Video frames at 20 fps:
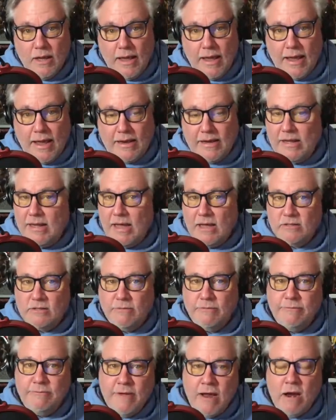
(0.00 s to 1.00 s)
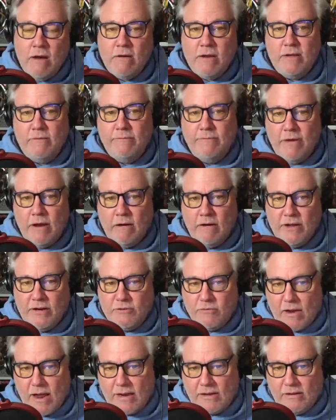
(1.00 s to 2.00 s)
And he has a very, very
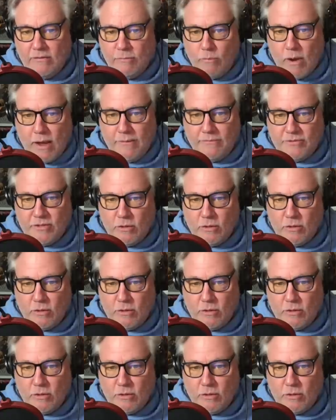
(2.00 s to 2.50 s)
attractive wife.